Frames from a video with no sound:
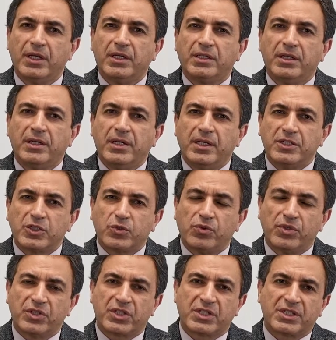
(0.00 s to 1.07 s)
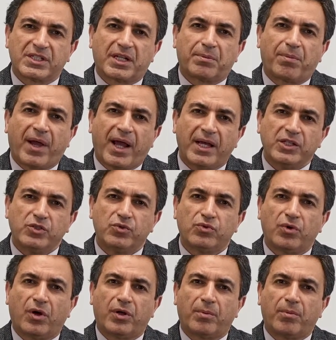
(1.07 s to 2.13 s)
the next questions that pass through
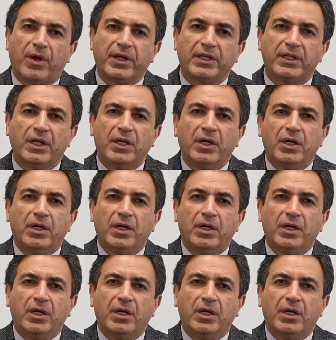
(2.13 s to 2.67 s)
our mind